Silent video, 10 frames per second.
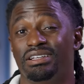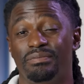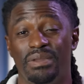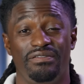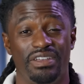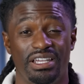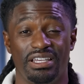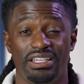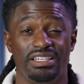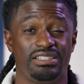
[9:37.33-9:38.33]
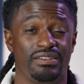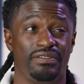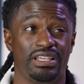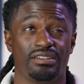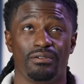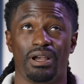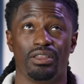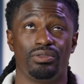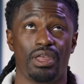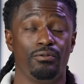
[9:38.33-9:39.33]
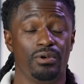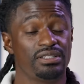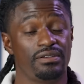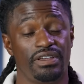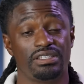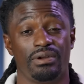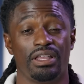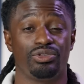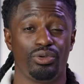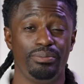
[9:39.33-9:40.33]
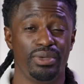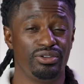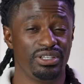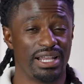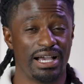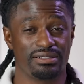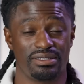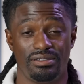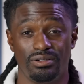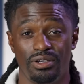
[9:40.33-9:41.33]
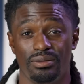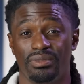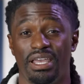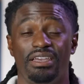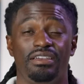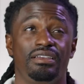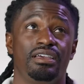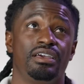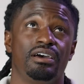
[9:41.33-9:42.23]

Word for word: Um, NVIDIA is investing around, they was investing around $3 million into them. They